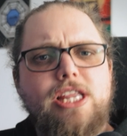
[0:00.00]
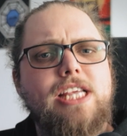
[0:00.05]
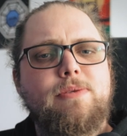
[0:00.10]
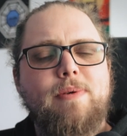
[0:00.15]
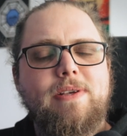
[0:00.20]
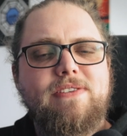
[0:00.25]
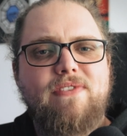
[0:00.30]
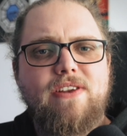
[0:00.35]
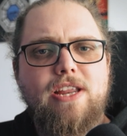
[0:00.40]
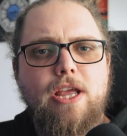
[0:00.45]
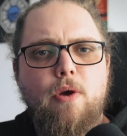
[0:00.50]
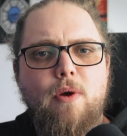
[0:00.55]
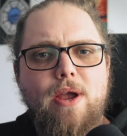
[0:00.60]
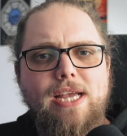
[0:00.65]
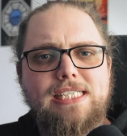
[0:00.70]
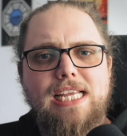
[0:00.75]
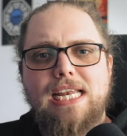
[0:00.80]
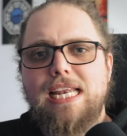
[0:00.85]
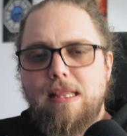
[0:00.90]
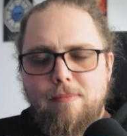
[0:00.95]
So this week's video
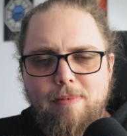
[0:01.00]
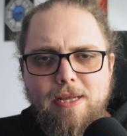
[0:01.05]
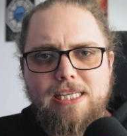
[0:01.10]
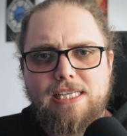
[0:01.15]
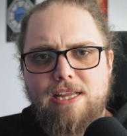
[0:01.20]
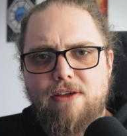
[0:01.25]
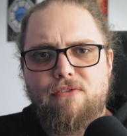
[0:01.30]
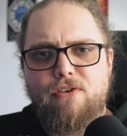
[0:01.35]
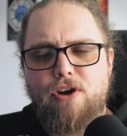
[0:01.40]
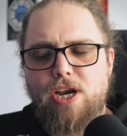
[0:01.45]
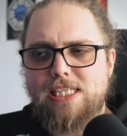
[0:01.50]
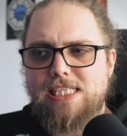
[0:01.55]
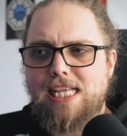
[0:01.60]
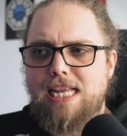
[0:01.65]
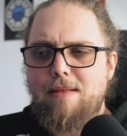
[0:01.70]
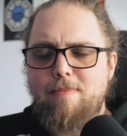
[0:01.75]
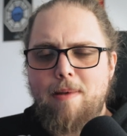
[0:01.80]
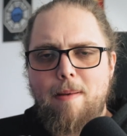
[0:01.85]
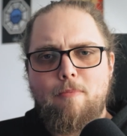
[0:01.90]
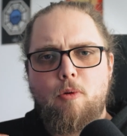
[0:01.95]
is a little bit different. It's a
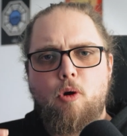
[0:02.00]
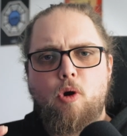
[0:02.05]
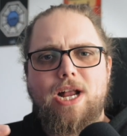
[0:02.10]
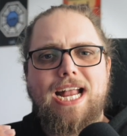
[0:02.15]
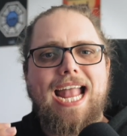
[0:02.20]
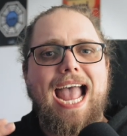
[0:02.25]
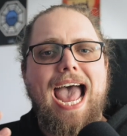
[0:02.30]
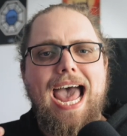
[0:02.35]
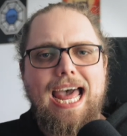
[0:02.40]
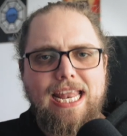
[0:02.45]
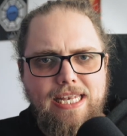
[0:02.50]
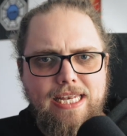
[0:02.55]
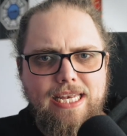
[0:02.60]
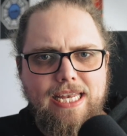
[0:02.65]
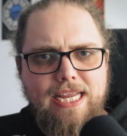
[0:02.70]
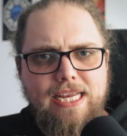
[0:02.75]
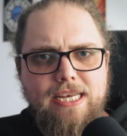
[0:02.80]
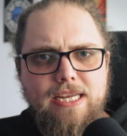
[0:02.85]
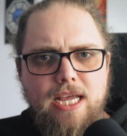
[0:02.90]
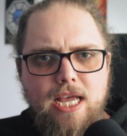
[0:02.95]
little bit more
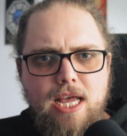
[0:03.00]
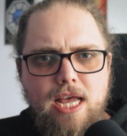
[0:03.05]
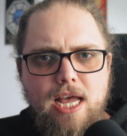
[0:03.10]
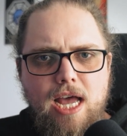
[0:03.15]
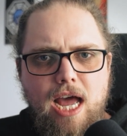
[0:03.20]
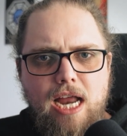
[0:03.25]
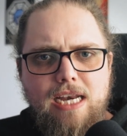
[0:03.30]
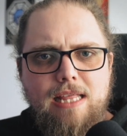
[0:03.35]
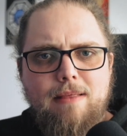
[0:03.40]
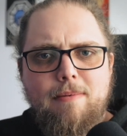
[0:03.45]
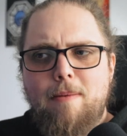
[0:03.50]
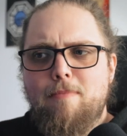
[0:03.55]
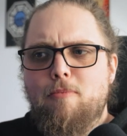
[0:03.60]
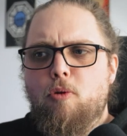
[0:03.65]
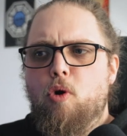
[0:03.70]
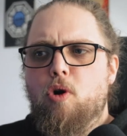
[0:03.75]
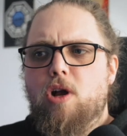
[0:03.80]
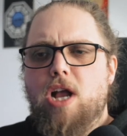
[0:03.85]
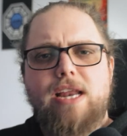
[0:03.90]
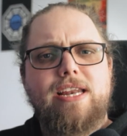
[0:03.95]
candid, a little bit
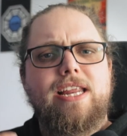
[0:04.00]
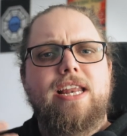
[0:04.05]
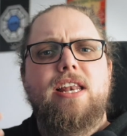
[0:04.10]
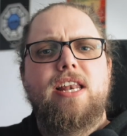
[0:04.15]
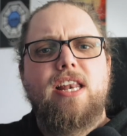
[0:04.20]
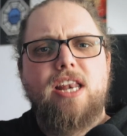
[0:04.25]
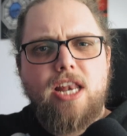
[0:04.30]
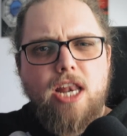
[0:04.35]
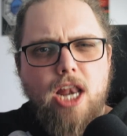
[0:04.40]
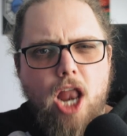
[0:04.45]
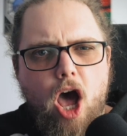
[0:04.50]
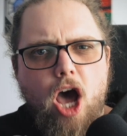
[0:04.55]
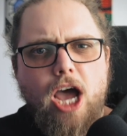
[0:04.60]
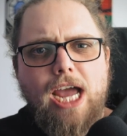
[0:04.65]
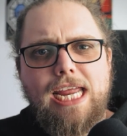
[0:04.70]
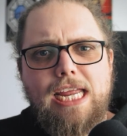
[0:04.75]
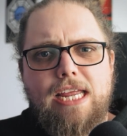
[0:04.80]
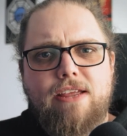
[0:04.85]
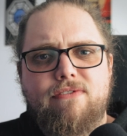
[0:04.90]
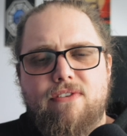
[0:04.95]
more kind of
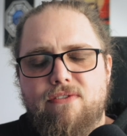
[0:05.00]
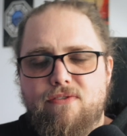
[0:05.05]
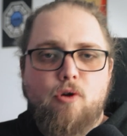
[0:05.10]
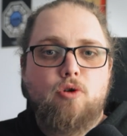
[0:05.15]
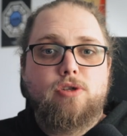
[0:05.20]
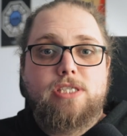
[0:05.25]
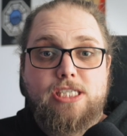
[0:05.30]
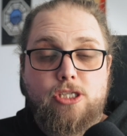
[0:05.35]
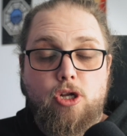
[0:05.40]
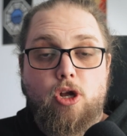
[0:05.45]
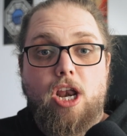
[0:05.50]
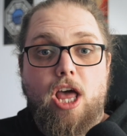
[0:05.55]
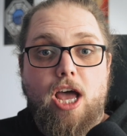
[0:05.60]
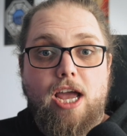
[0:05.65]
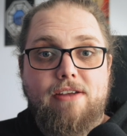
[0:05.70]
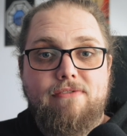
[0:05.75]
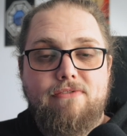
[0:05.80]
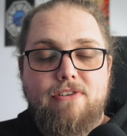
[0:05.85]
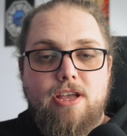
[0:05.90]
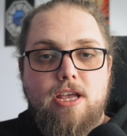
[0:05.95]
live. Of course, it's not
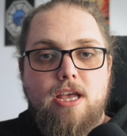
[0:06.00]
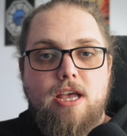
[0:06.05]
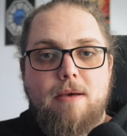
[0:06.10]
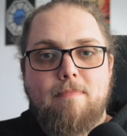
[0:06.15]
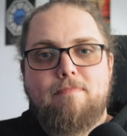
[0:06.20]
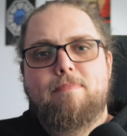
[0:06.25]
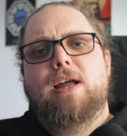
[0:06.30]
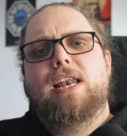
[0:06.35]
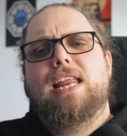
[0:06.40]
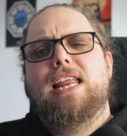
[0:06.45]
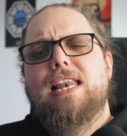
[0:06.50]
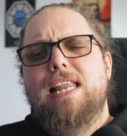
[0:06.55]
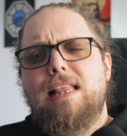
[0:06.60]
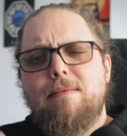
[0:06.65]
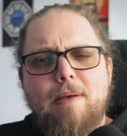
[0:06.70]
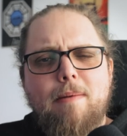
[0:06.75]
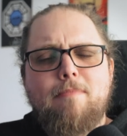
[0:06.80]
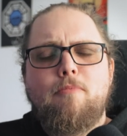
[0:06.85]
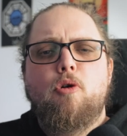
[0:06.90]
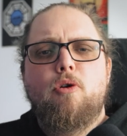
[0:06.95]
live, but a
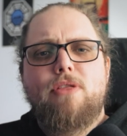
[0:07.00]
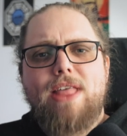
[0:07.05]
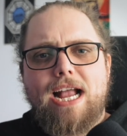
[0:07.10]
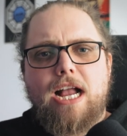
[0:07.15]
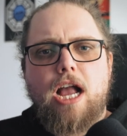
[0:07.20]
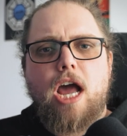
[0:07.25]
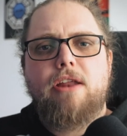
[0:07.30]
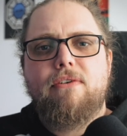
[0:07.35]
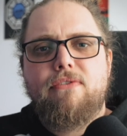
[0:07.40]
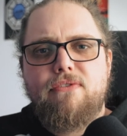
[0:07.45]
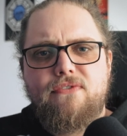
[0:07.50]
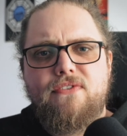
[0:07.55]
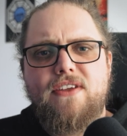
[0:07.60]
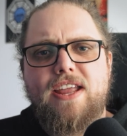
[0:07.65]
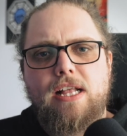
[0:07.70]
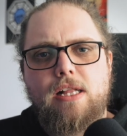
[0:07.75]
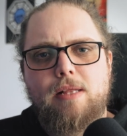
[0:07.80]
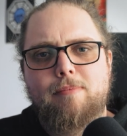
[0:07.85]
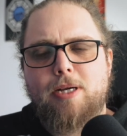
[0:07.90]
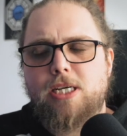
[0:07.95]
little bit more that kind of
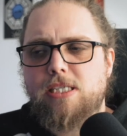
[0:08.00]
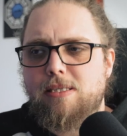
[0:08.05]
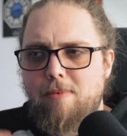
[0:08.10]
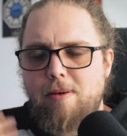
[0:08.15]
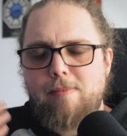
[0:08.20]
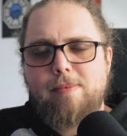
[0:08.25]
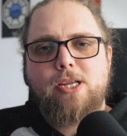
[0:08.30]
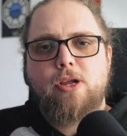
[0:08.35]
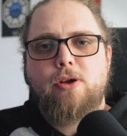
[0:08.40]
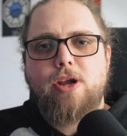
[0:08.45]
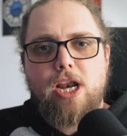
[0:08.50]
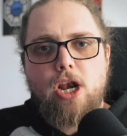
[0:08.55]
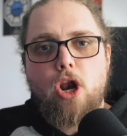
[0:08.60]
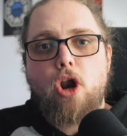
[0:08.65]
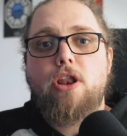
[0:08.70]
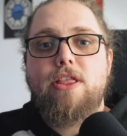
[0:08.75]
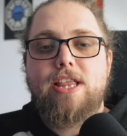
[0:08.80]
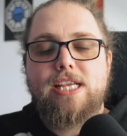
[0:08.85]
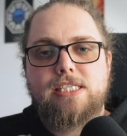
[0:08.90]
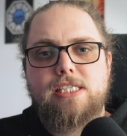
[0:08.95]
feel, because I'm going to be doing a
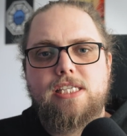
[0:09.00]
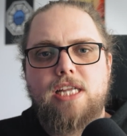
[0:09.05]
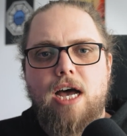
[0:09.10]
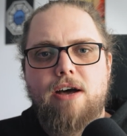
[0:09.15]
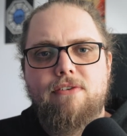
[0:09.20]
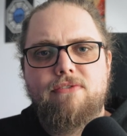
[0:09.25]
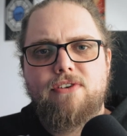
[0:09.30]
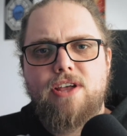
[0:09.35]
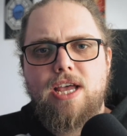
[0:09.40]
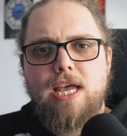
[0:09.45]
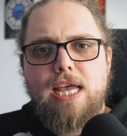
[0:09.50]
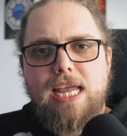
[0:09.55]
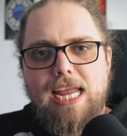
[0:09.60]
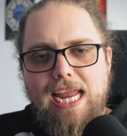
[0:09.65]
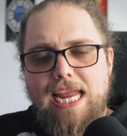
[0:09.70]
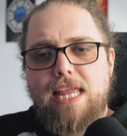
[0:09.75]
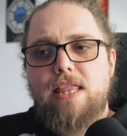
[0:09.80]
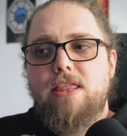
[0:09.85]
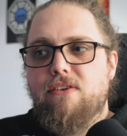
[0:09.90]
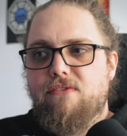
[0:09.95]
lot of this stuff
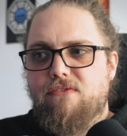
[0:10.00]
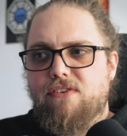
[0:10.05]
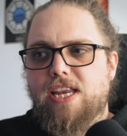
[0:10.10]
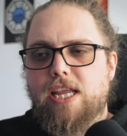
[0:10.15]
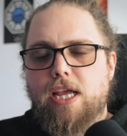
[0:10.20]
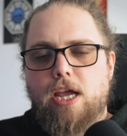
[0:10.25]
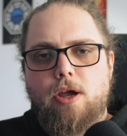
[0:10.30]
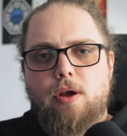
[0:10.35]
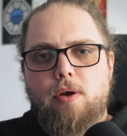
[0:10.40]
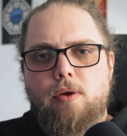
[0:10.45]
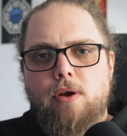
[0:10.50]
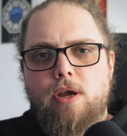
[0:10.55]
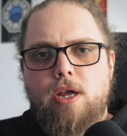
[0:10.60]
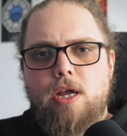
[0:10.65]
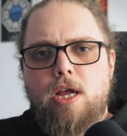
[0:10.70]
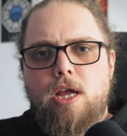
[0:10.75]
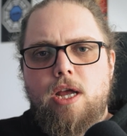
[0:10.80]
in the video